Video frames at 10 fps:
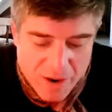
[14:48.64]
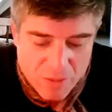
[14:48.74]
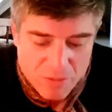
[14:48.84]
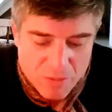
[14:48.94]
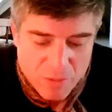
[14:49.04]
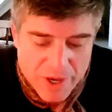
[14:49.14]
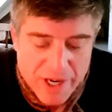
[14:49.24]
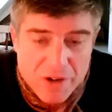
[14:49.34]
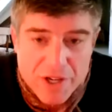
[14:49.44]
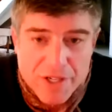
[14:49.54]
how
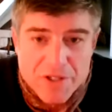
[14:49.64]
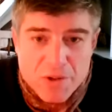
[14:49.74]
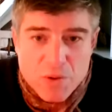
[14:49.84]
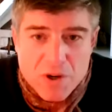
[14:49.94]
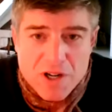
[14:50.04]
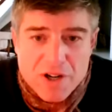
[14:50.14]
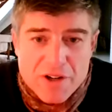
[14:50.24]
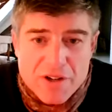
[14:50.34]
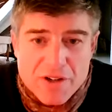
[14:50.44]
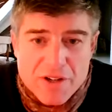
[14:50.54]
we're looking to work,
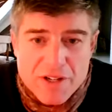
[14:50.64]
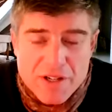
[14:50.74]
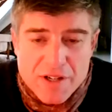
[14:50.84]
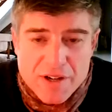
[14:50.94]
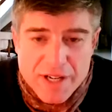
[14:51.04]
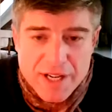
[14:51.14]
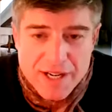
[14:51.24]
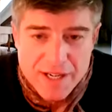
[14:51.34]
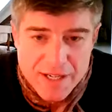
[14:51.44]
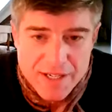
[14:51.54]
in
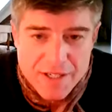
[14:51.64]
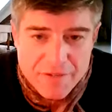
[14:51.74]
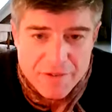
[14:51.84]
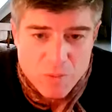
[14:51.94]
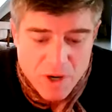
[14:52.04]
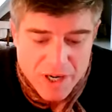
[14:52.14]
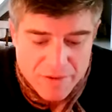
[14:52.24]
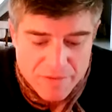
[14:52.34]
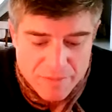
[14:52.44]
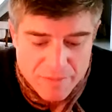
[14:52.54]
a different
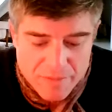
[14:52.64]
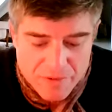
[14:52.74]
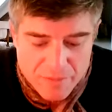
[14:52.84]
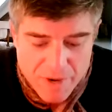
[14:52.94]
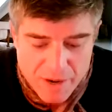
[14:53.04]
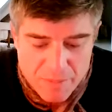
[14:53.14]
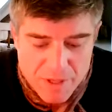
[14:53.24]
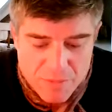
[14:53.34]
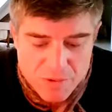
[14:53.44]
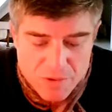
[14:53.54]
way from how
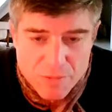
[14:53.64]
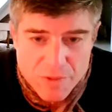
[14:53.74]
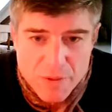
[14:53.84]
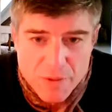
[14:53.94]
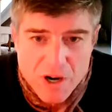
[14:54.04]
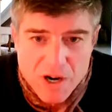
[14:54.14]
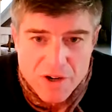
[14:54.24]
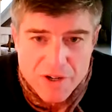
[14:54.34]
people normally work.